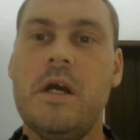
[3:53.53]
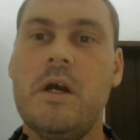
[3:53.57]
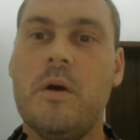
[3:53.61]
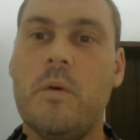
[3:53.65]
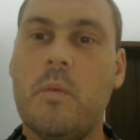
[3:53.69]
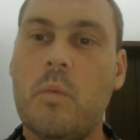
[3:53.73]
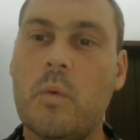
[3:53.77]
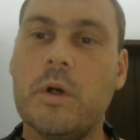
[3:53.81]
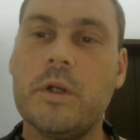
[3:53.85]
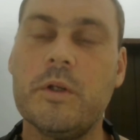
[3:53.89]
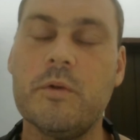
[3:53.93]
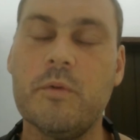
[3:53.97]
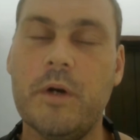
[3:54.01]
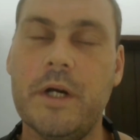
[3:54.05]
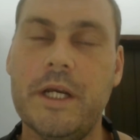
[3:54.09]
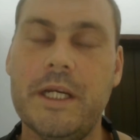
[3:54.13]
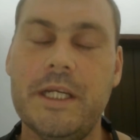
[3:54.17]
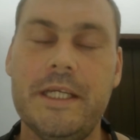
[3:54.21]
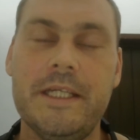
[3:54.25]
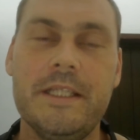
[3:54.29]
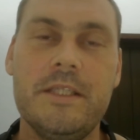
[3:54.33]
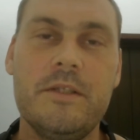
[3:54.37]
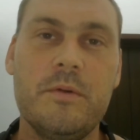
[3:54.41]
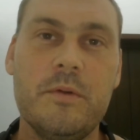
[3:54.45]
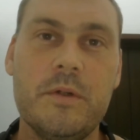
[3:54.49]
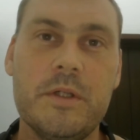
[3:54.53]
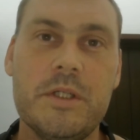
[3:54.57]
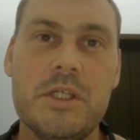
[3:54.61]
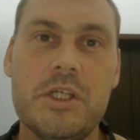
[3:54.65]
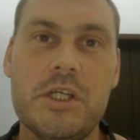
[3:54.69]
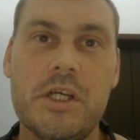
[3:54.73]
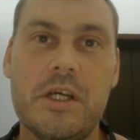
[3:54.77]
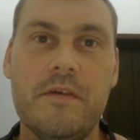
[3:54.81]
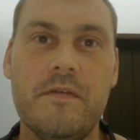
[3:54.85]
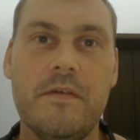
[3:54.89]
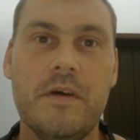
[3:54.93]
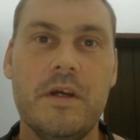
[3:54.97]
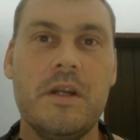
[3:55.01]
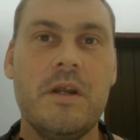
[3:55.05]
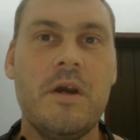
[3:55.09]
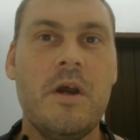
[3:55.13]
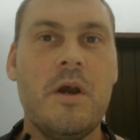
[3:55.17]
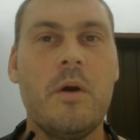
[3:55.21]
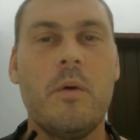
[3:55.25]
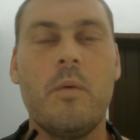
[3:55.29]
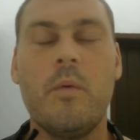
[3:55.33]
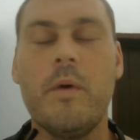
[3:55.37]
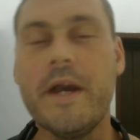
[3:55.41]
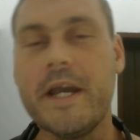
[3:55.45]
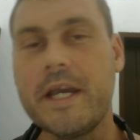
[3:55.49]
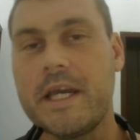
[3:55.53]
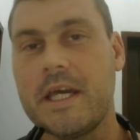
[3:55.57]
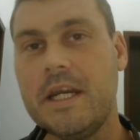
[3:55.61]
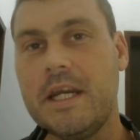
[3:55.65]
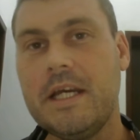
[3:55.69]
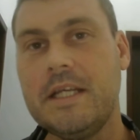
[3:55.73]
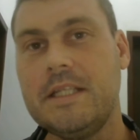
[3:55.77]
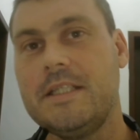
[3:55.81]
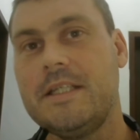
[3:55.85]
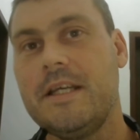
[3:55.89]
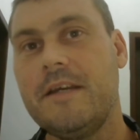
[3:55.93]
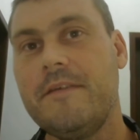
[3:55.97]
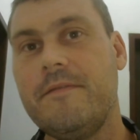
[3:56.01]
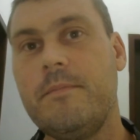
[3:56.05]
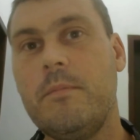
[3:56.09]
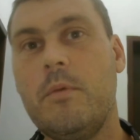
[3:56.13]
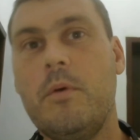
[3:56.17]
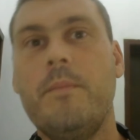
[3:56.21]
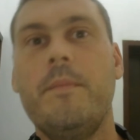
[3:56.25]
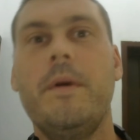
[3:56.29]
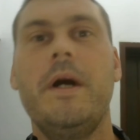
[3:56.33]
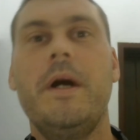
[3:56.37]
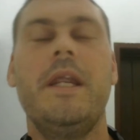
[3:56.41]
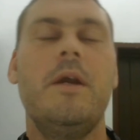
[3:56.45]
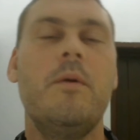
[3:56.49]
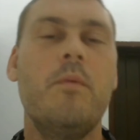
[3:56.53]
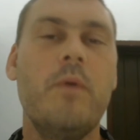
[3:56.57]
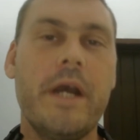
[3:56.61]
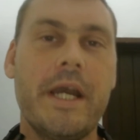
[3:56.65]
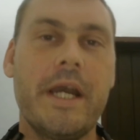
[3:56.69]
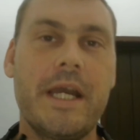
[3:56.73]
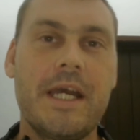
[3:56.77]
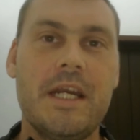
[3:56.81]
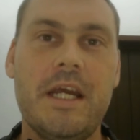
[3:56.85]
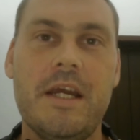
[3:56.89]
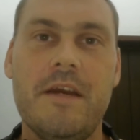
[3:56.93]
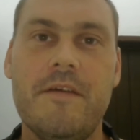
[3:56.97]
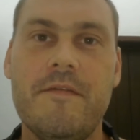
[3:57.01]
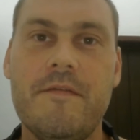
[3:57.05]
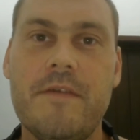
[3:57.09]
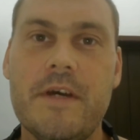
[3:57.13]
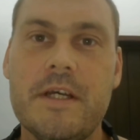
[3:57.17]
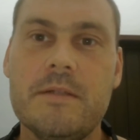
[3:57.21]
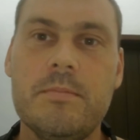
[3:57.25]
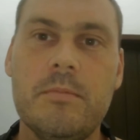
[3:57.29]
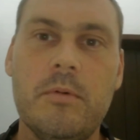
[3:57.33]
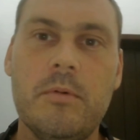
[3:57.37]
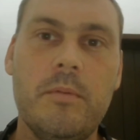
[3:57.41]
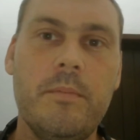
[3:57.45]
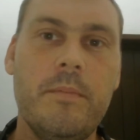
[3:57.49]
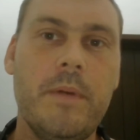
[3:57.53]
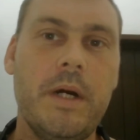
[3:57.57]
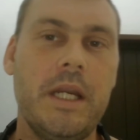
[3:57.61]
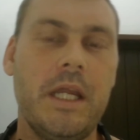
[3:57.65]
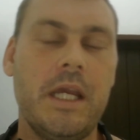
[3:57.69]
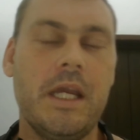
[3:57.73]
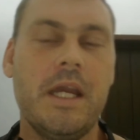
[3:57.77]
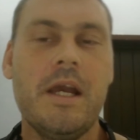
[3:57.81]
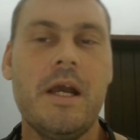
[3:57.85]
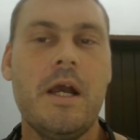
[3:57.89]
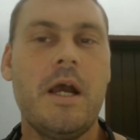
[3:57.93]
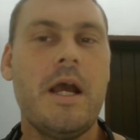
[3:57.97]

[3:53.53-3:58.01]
What do I need to achieve it? Where can I save more money? Where can I invest more money?